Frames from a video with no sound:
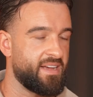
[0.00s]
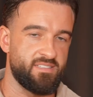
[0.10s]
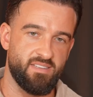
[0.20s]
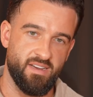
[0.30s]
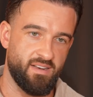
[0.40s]

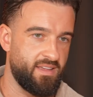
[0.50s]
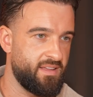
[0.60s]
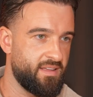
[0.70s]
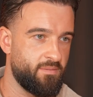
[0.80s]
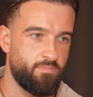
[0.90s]
Exactly.
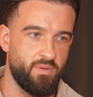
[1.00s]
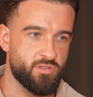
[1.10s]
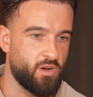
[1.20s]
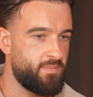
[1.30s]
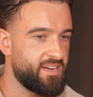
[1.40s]

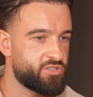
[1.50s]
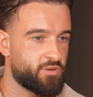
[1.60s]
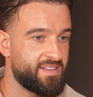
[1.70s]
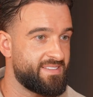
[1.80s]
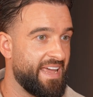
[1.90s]
So I'll make
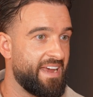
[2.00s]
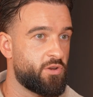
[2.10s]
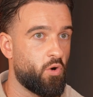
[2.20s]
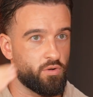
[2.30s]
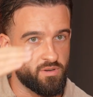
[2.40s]
sure that they
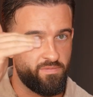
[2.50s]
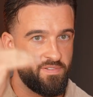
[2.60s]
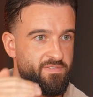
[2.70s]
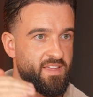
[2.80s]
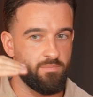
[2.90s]
don't
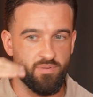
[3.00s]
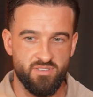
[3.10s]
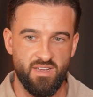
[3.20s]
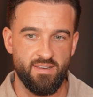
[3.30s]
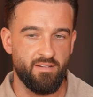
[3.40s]

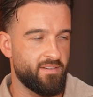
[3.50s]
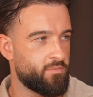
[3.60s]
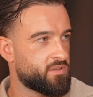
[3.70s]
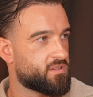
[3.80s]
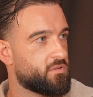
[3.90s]
15% every
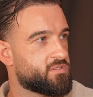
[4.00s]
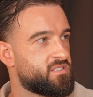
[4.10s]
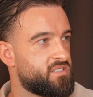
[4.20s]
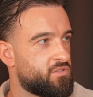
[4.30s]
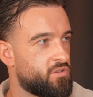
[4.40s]
month to go to
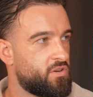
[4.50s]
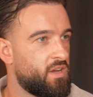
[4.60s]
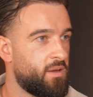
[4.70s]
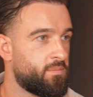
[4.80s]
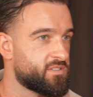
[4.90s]
zero,
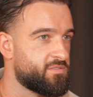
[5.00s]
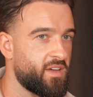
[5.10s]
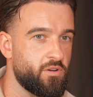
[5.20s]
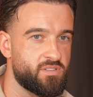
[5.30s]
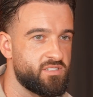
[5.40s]
because if
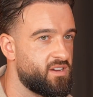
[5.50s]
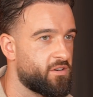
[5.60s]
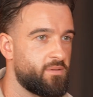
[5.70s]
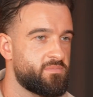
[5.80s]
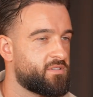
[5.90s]
I go to
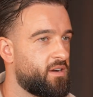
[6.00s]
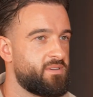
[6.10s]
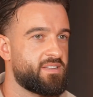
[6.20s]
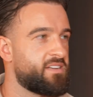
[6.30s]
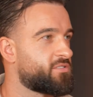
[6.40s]
zero, I'm
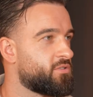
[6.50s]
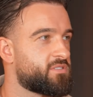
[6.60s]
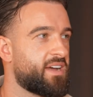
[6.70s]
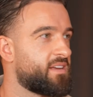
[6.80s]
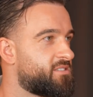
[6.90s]
in Tesco
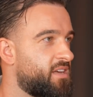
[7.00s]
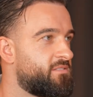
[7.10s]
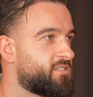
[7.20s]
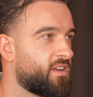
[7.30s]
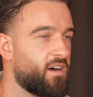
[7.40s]
stacking
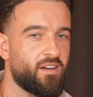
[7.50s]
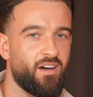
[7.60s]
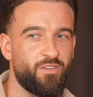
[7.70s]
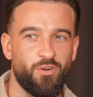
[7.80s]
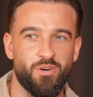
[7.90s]
shelves. Like, I
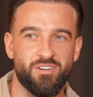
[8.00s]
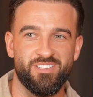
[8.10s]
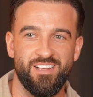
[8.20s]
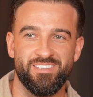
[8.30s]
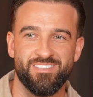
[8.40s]
got no other
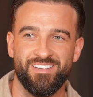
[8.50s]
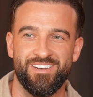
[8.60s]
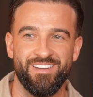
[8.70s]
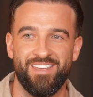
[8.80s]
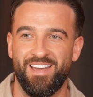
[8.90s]
skills,
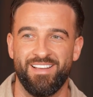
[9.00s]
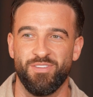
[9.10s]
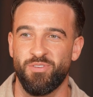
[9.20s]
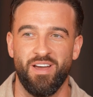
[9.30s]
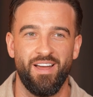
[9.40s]
and I can't
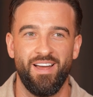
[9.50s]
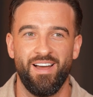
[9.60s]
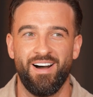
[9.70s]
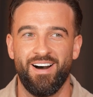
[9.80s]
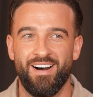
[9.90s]
do that.
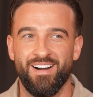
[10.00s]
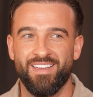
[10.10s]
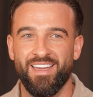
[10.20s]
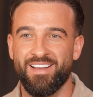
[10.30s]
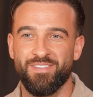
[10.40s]
I
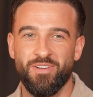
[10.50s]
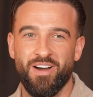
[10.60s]
can't